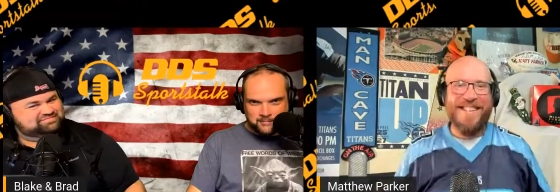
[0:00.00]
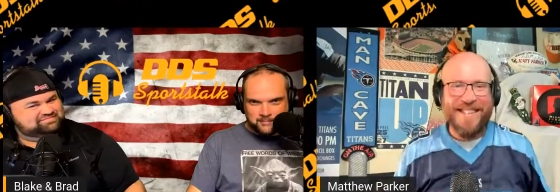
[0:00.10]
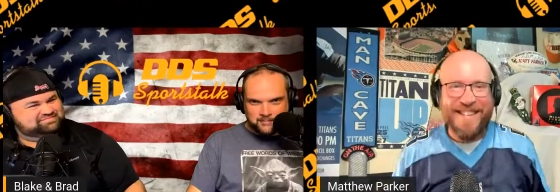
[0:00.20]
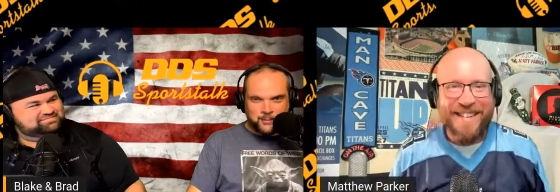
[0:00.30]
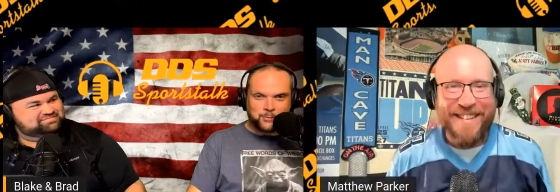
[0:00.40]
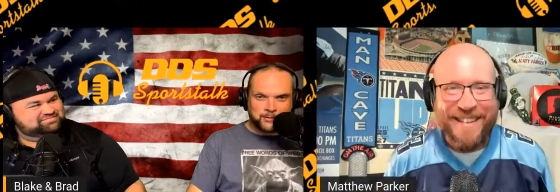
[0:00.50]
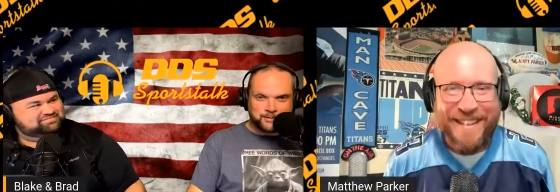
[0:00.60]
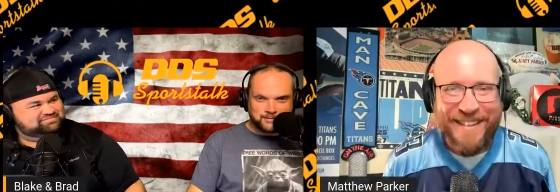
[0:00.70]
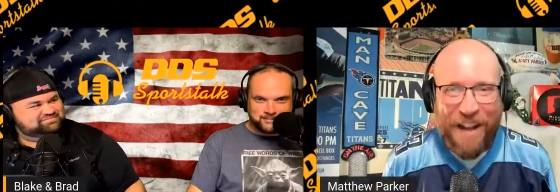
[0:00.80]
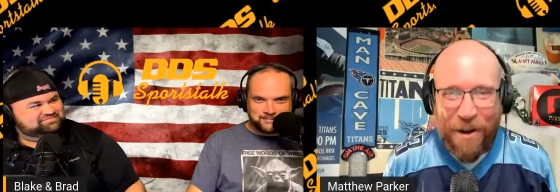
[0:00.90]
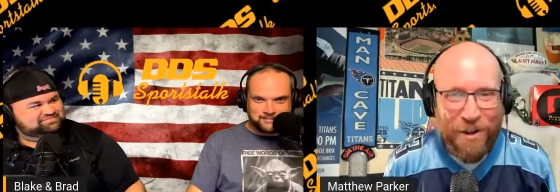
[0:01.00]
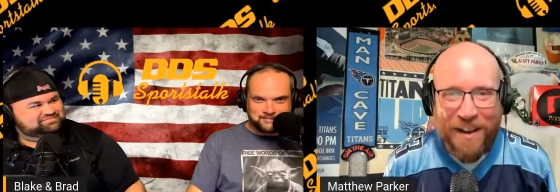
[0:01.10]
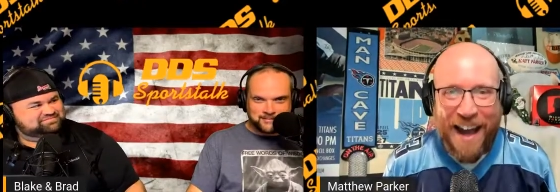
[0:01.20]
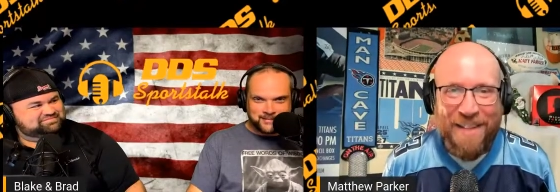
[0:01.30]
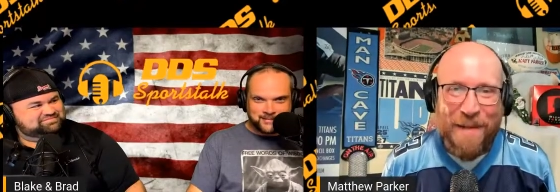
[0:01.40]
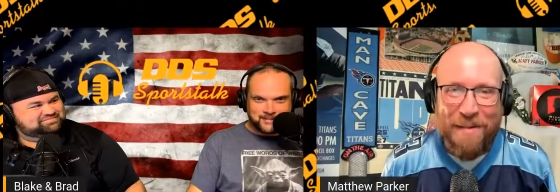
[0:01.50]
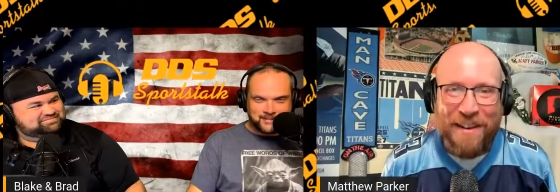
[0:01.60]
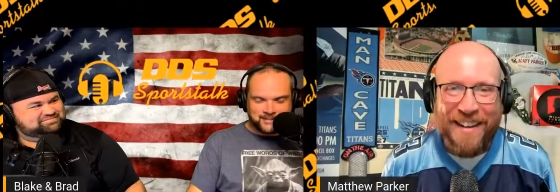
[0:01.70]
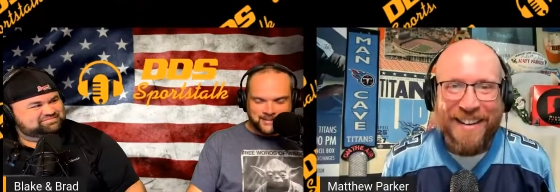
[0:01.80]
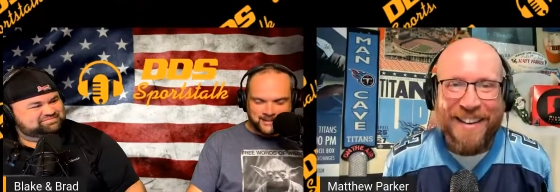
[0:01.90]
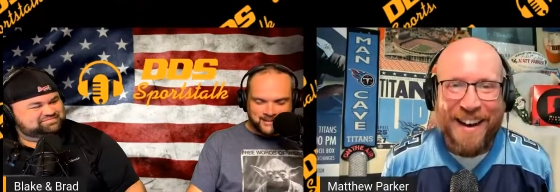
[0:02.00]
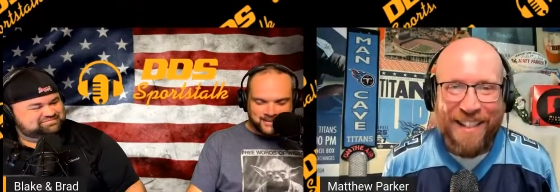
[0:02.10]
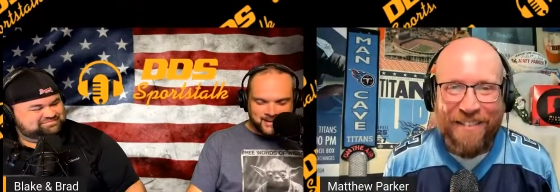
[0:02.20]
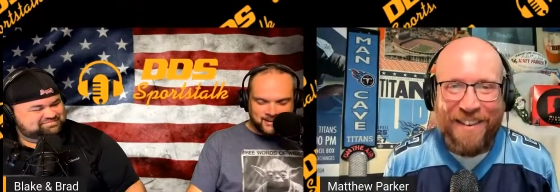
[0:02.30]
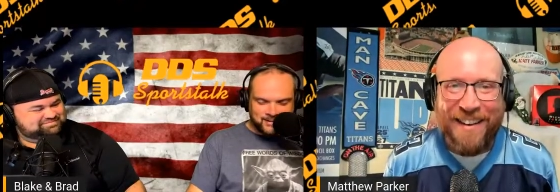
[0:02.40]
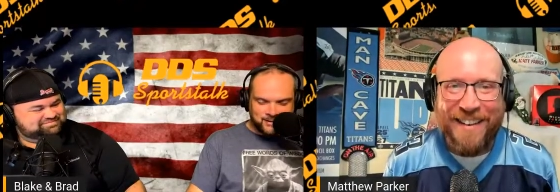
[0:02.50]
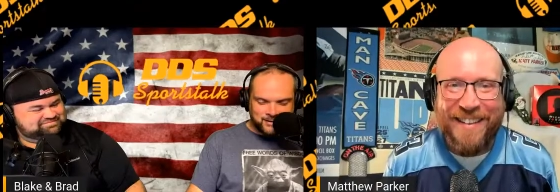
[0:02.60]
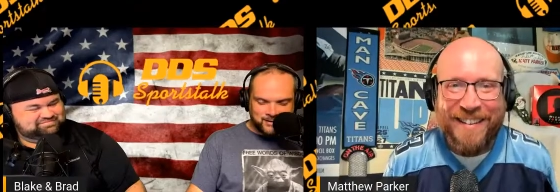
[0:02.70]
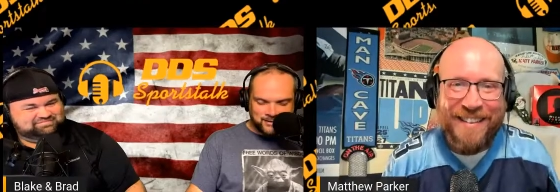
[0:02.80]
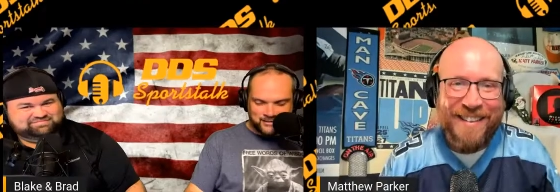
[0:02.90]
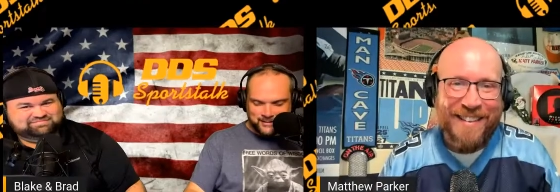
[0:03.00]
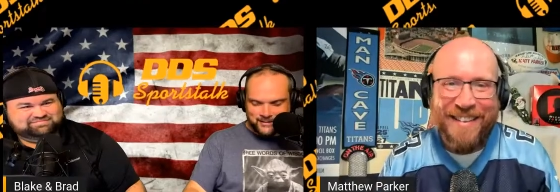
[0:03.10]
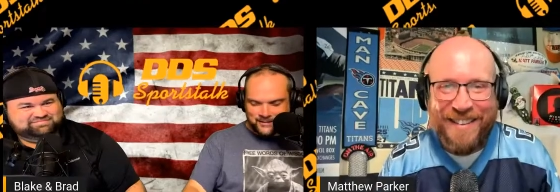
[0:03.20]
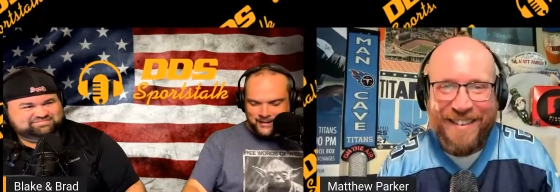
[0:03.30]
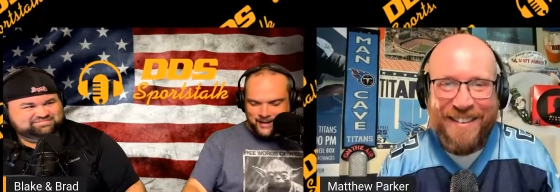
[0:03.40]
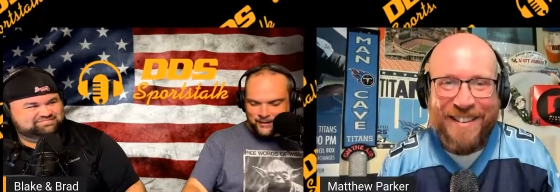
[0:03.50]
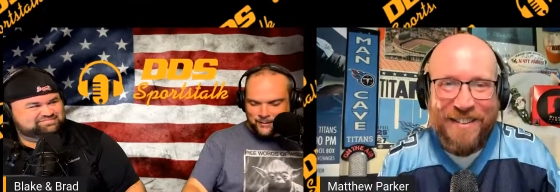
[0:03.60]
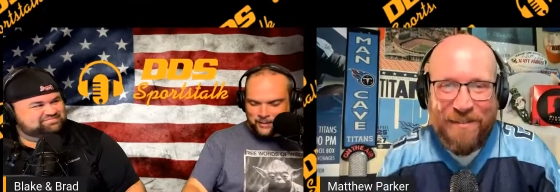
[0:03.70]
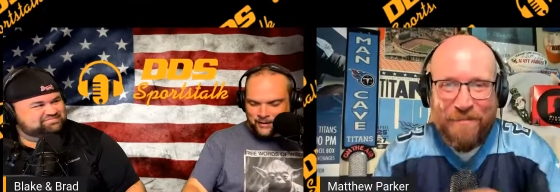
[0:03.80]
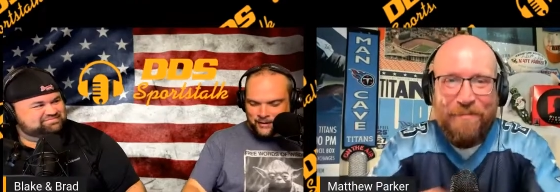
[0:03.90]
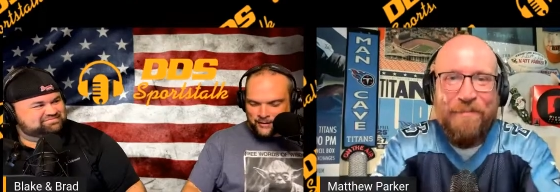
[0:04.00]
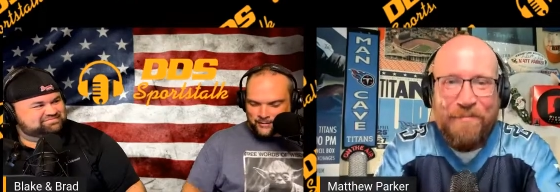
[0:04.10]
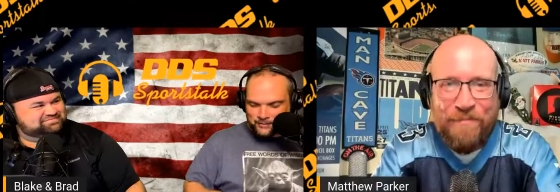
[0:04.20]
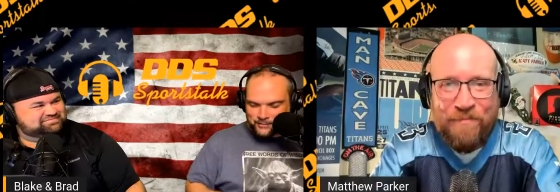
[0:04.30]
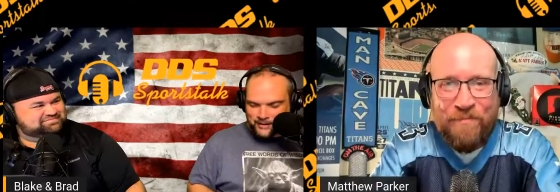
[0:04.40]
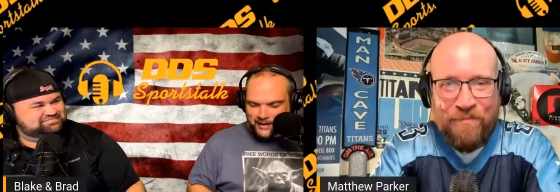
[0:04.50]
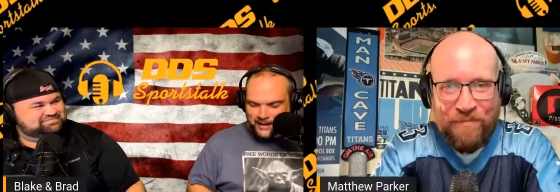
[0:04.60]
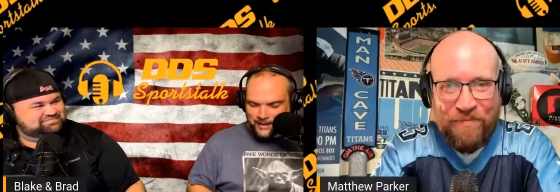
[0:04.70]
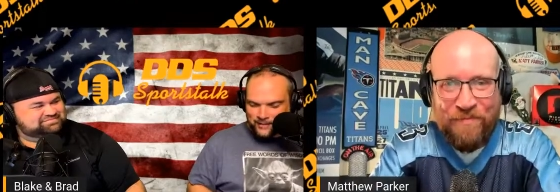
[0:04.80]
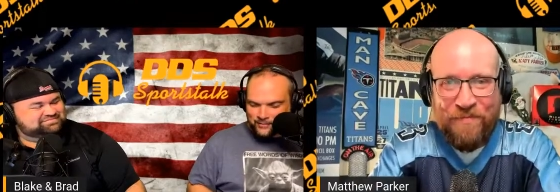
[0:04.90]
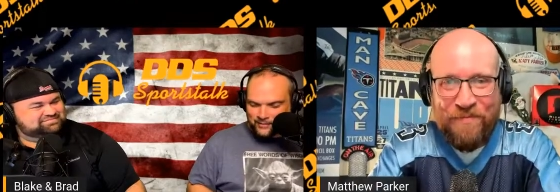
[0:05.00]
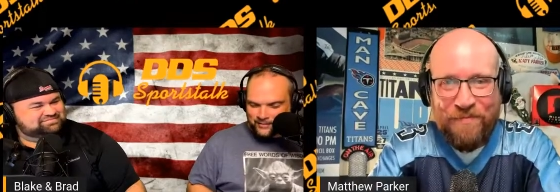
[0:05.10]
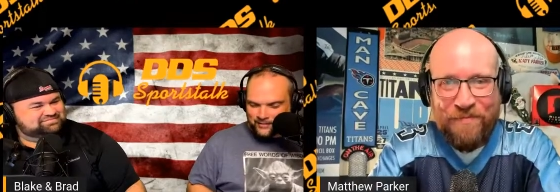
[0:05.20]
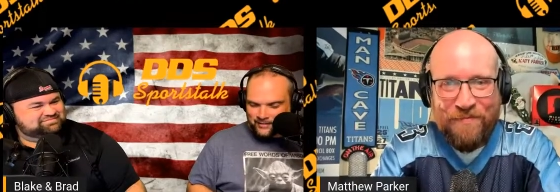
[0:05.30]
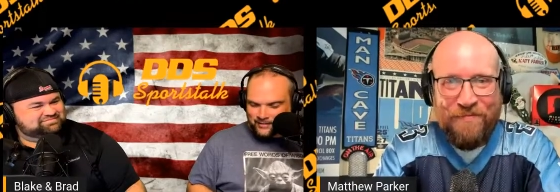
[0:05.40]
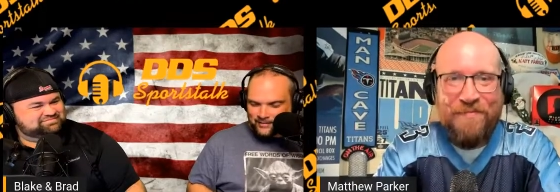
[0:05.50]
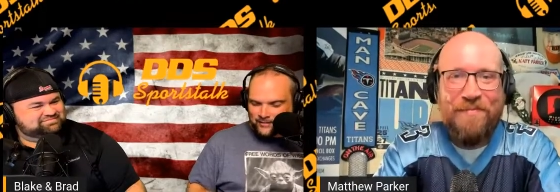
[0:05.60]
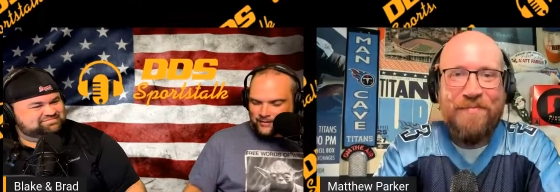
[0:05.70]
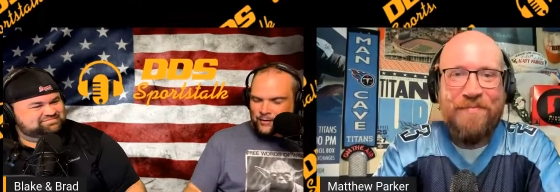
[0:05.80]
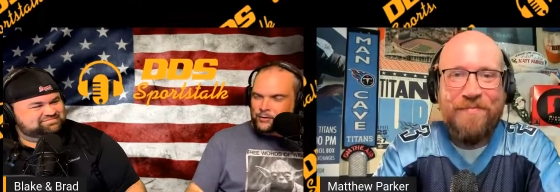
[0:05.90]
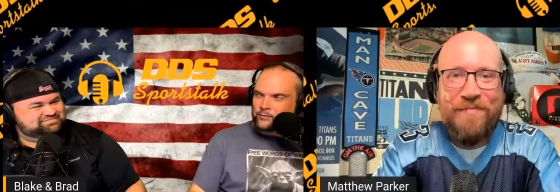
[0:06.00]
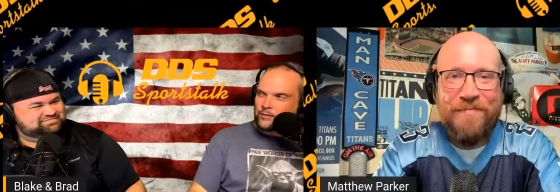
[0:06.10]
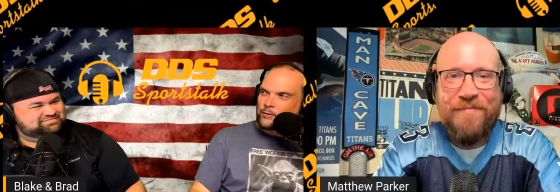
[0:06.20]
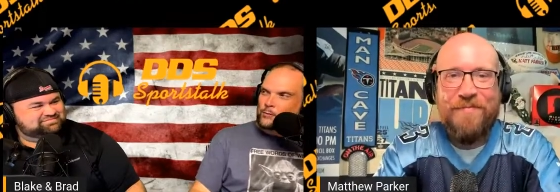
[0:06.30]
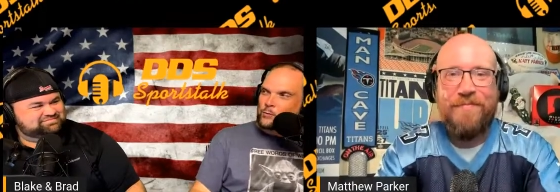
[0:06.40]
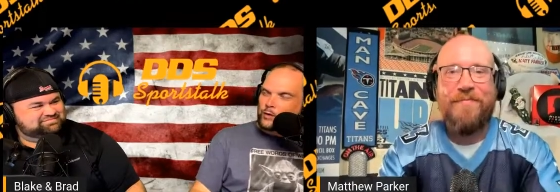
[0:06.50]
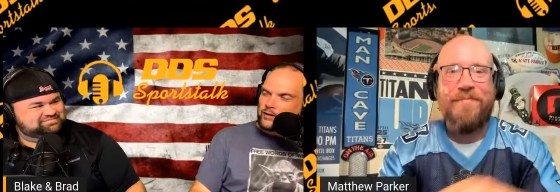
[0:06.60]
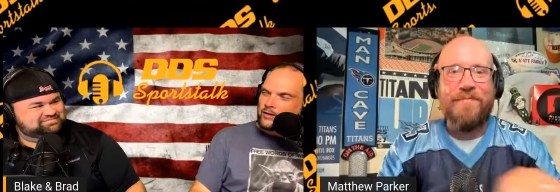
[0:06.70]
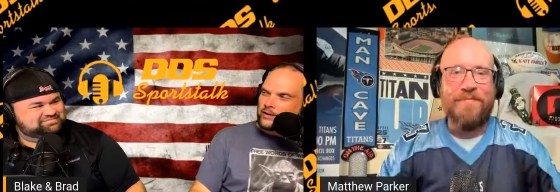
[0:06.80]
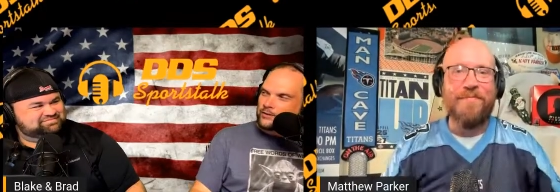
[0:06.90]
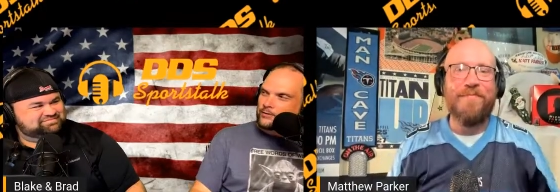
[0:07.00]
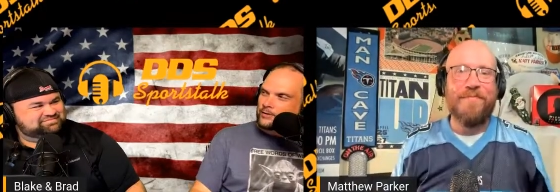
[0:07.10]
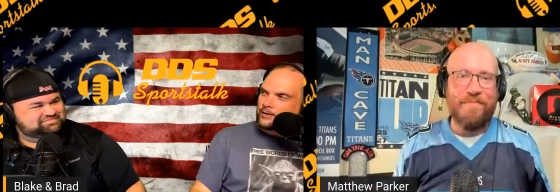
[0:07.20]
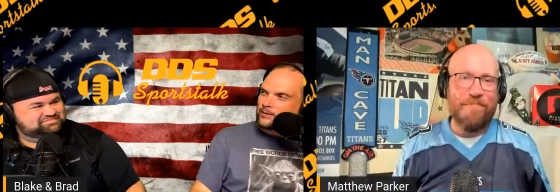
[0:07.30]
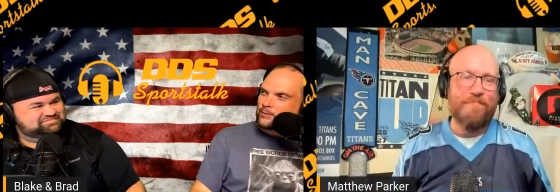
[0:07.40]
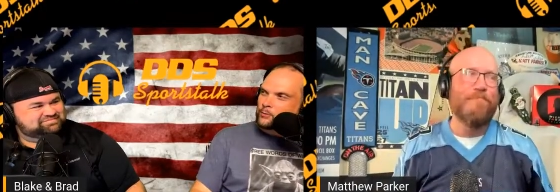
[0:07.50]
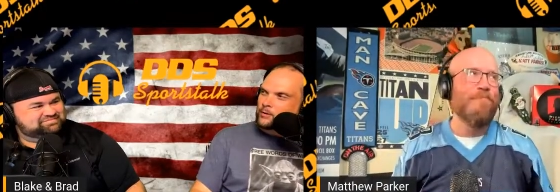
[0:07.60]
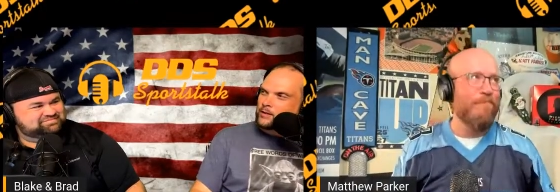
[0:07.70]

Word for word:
Speaker 1: You want it?
Speaker 2: No, you got it, baby.
Speaker 1: Next year, the Chicago Bears will have over $120